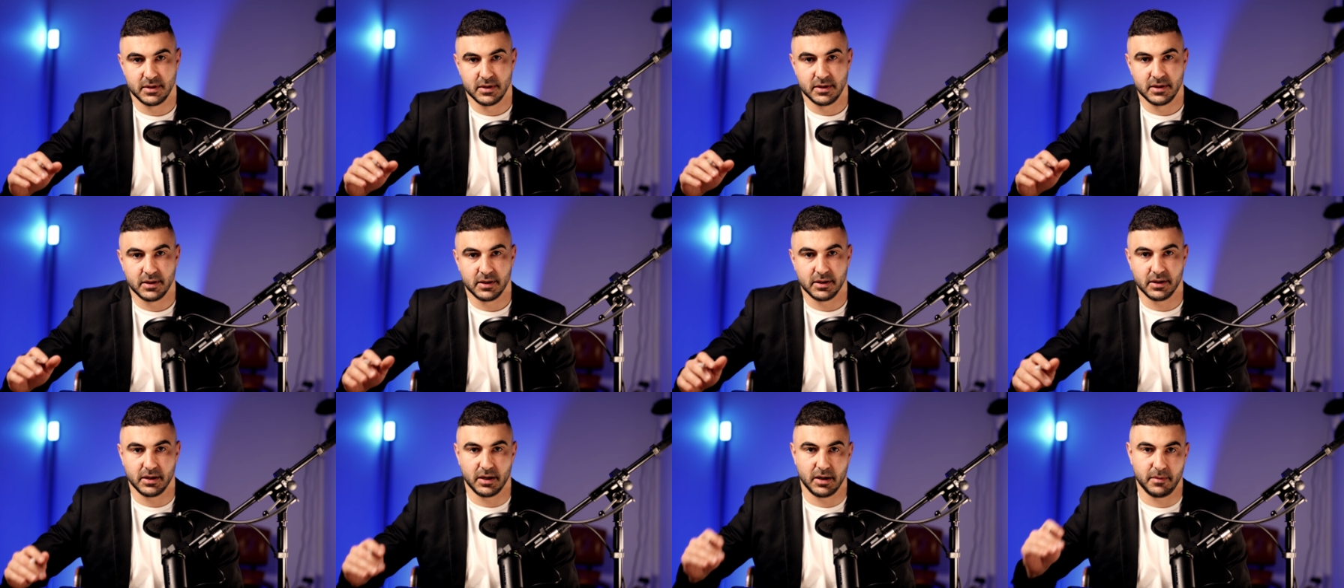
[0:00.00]

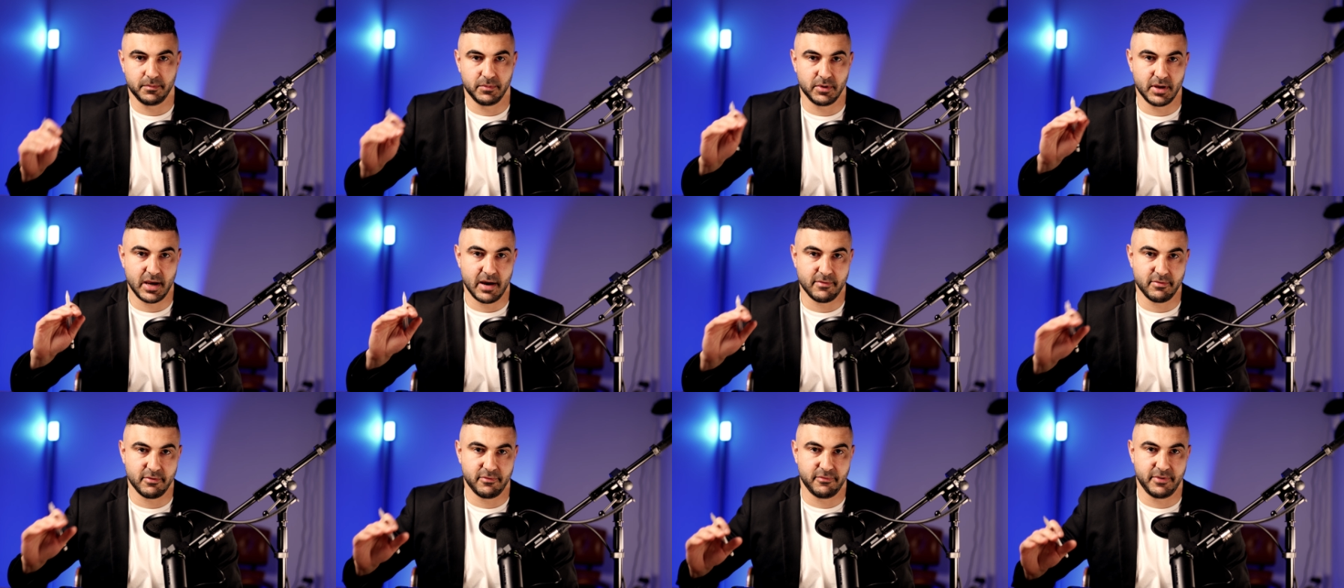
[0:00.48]
You have
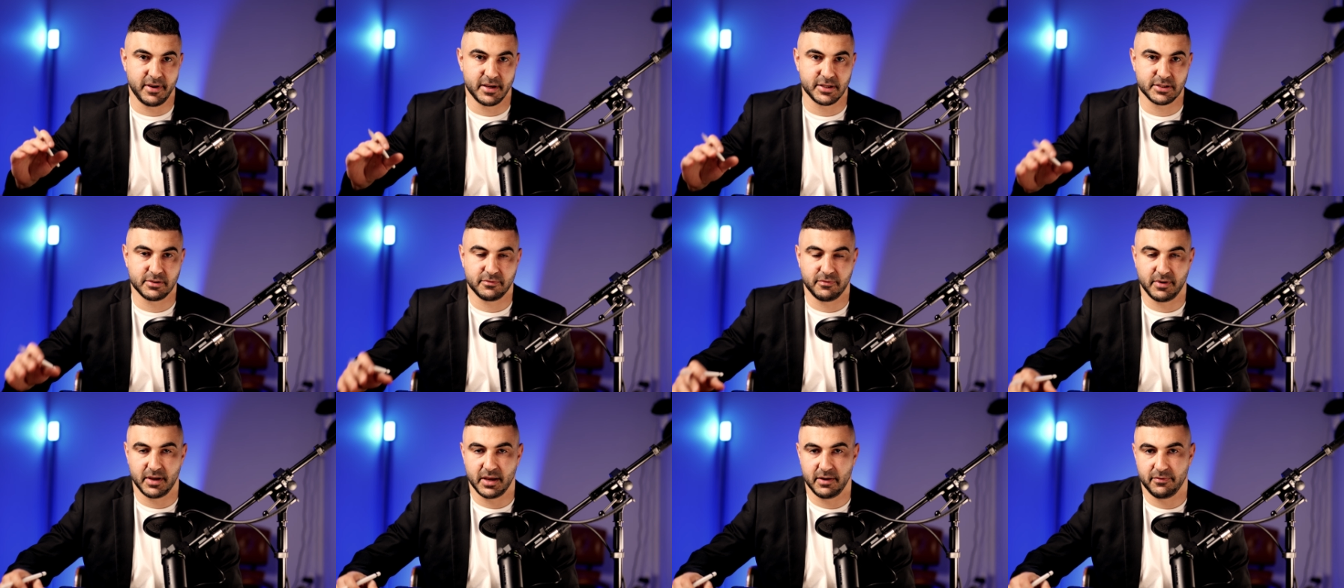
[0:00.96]
a fixed
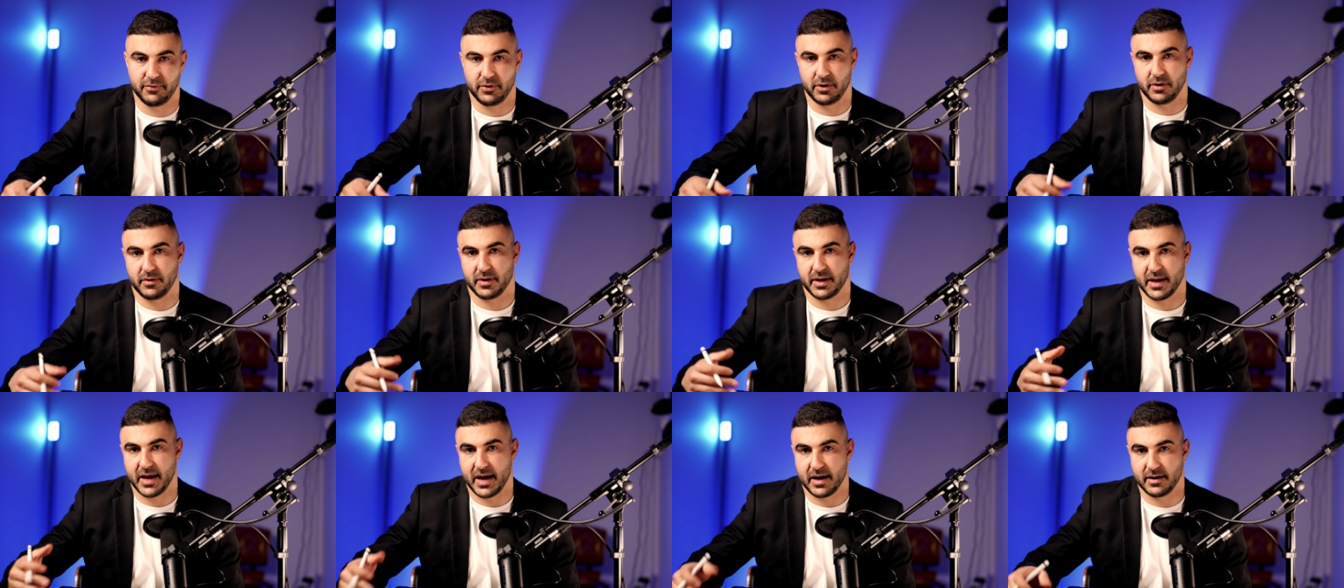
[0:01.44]
fee for your
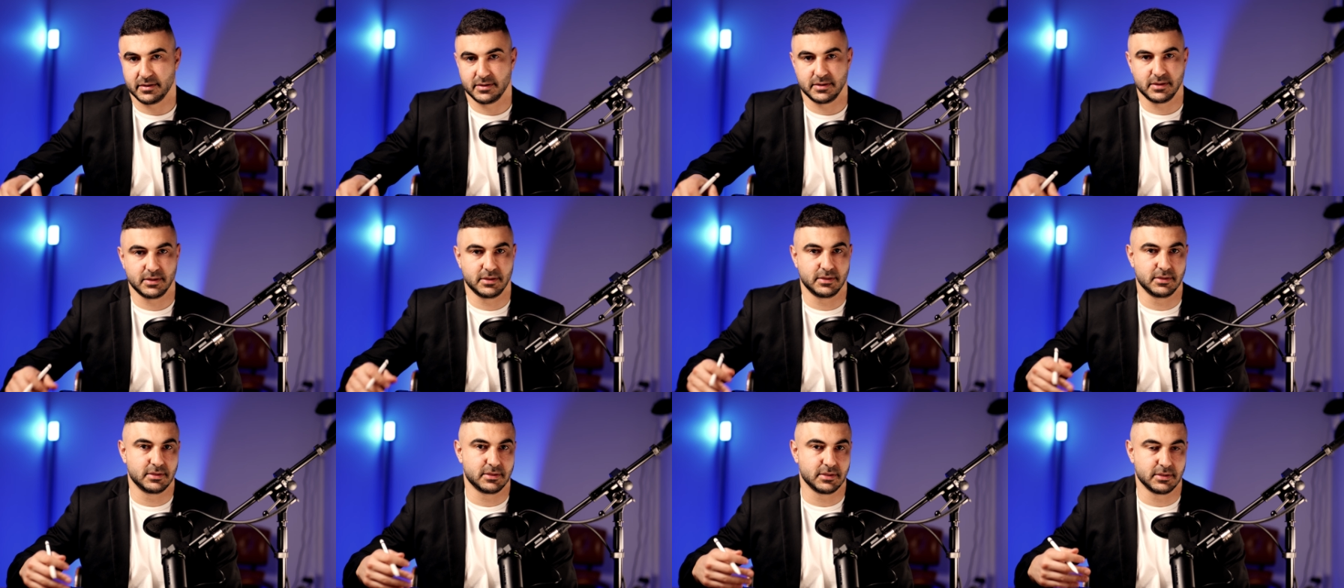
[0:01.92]

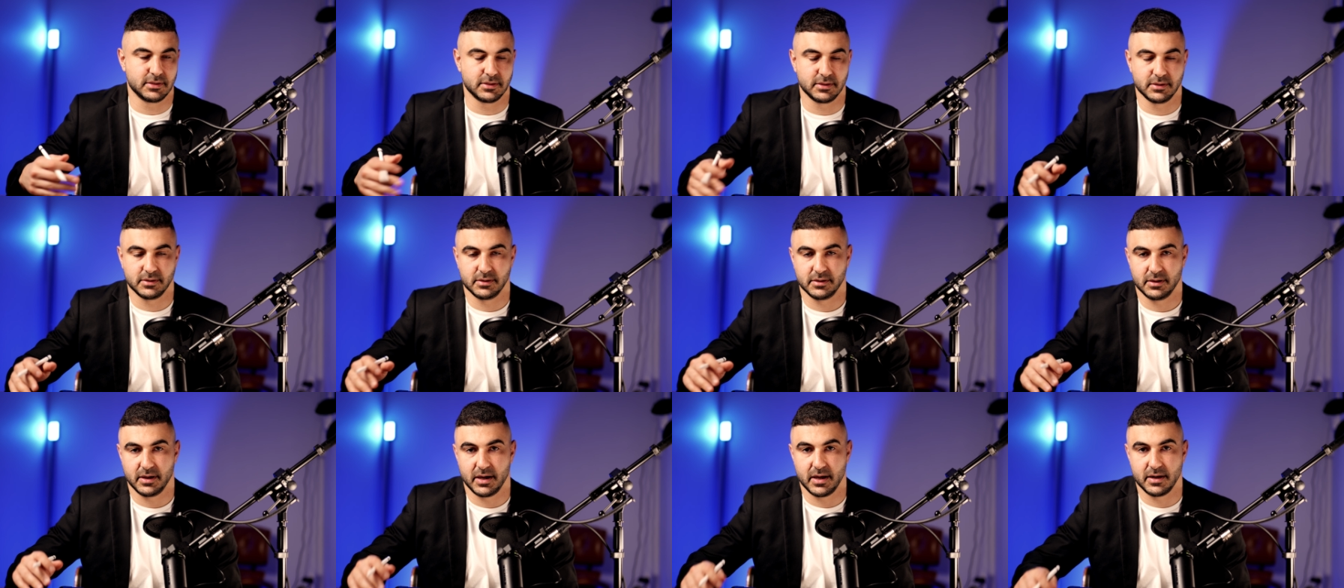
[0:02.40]
accountant
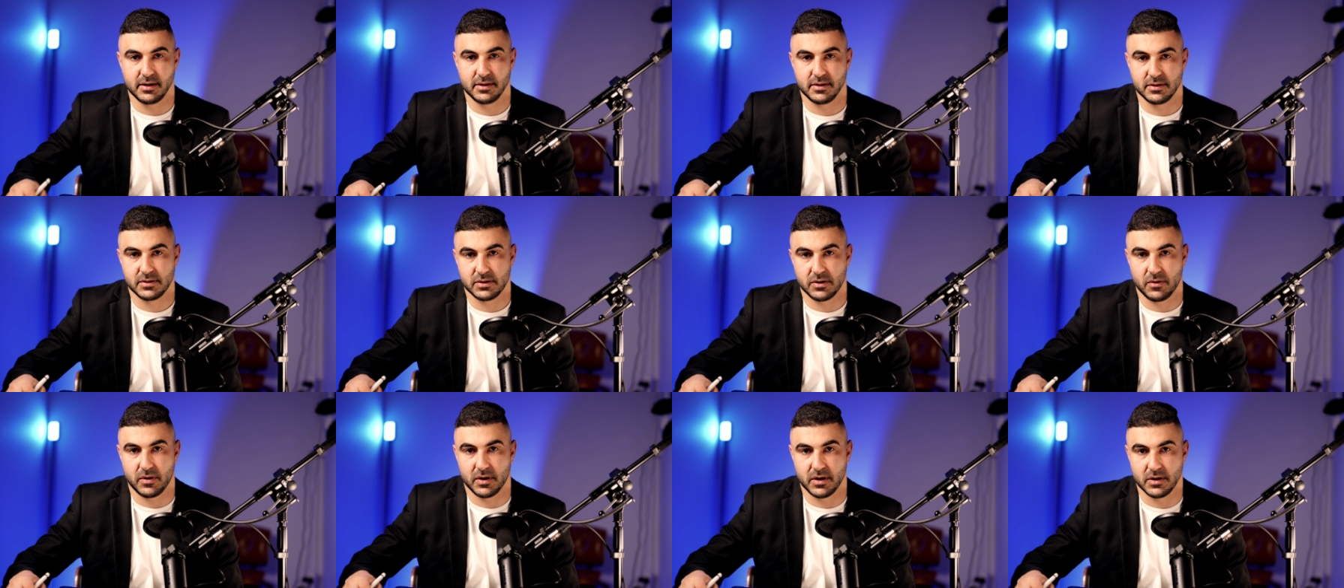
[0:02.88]
and so
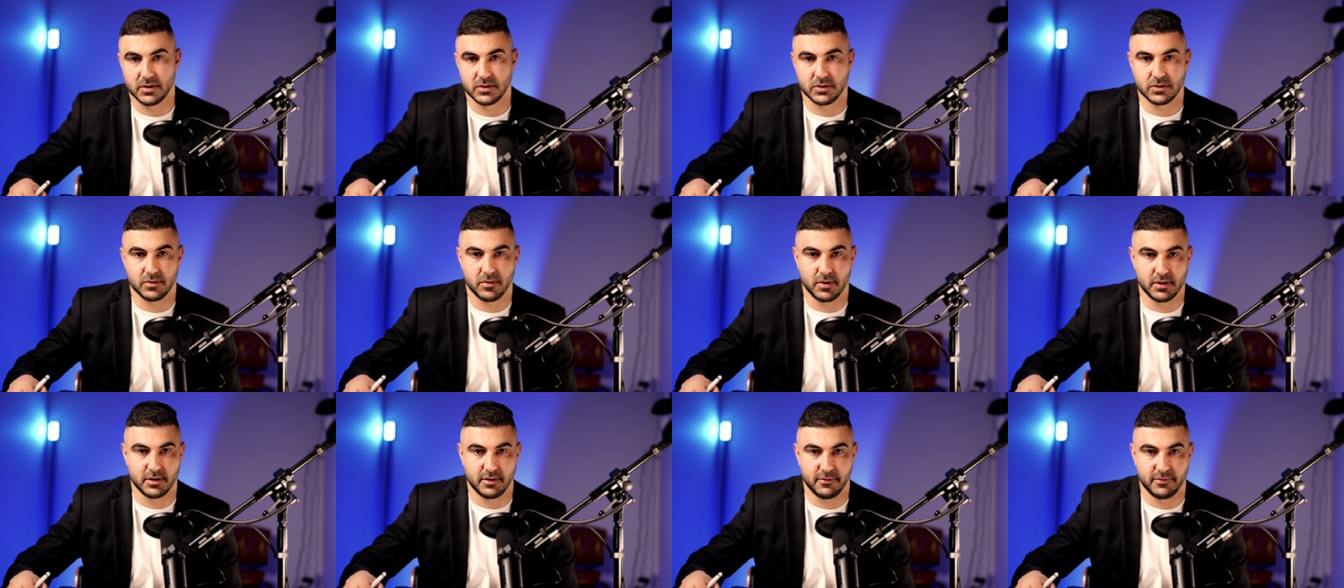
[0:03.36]

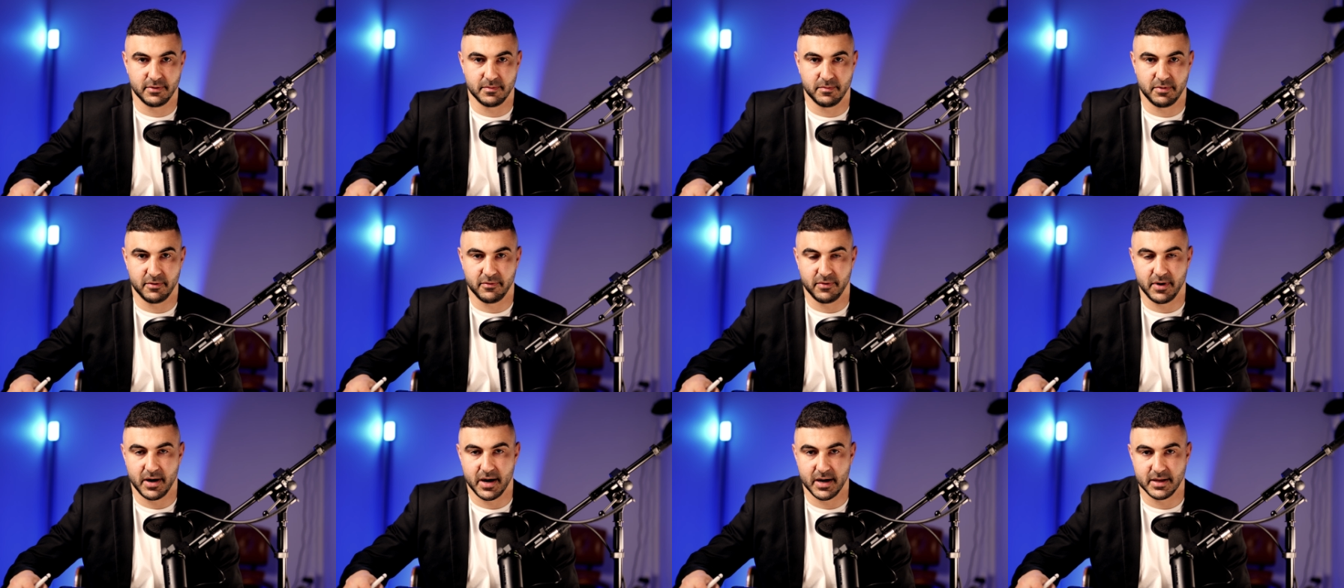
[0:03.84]
on, different
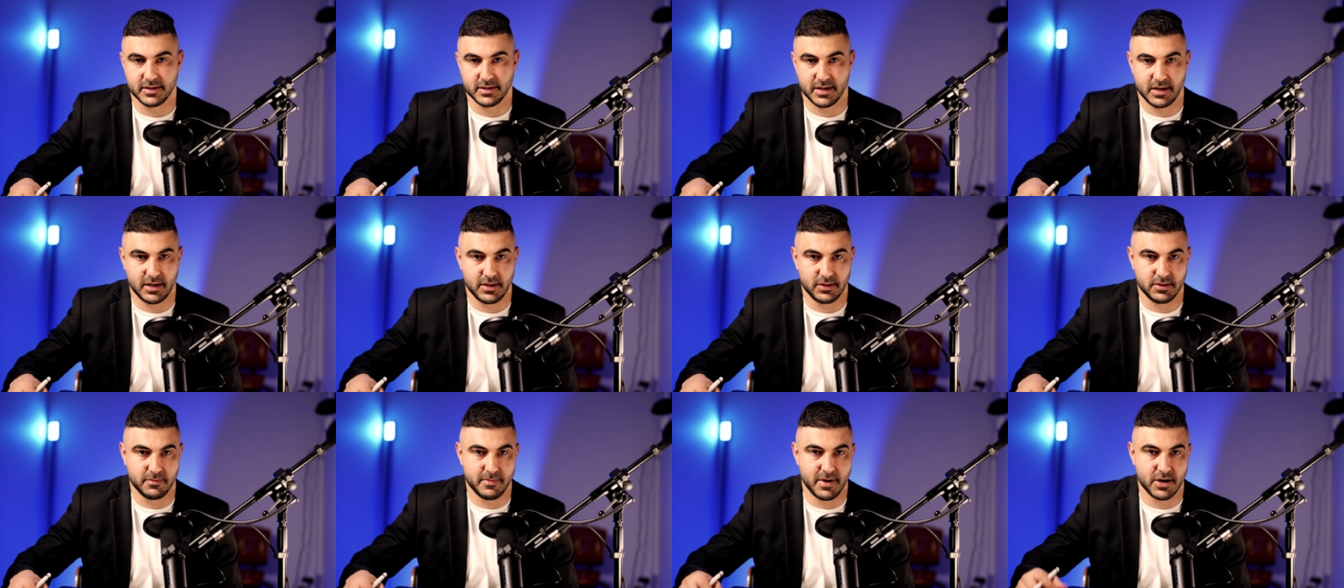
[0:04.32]
providers that need
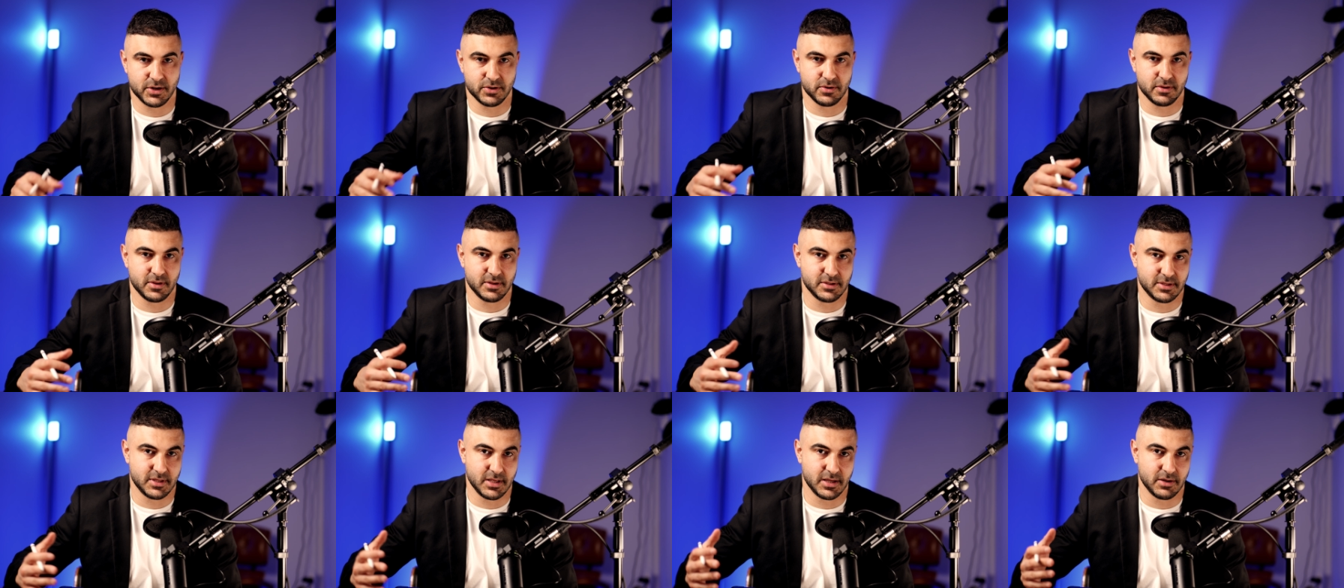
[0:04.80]
to make sure this
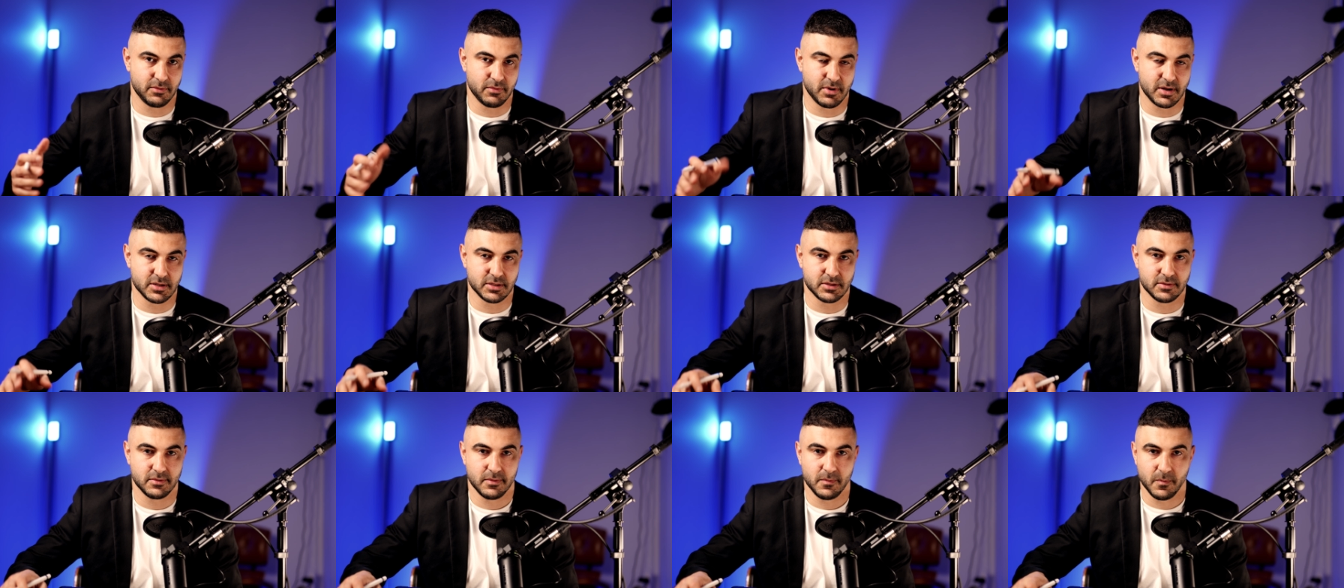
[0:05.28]
thing runs
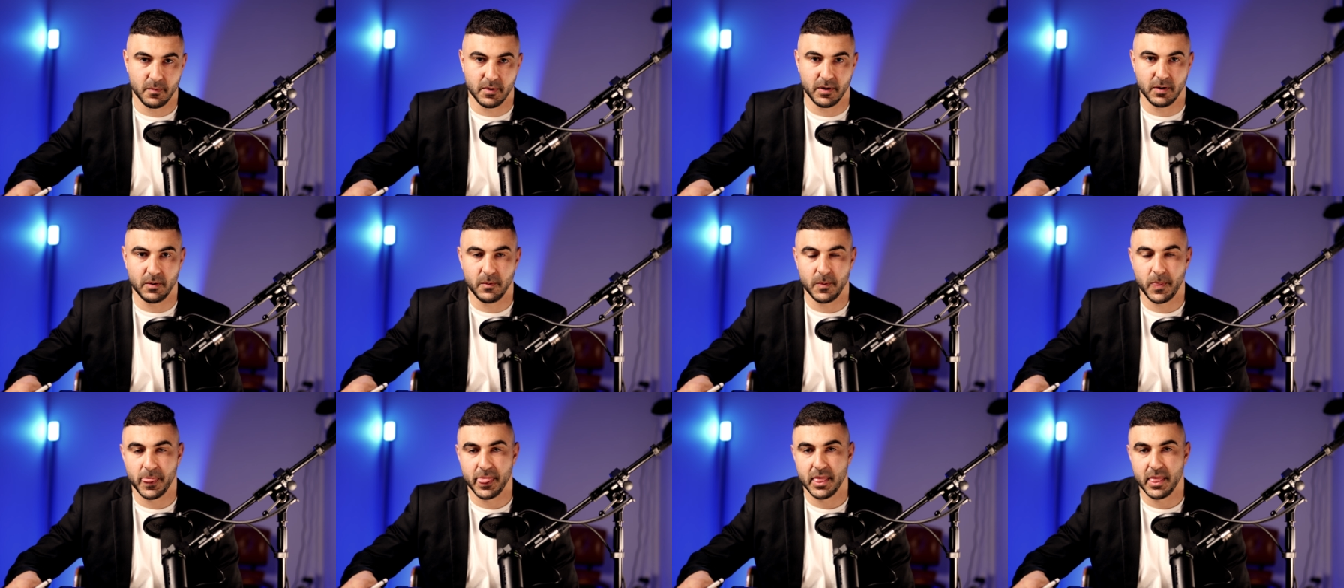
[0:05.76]
well.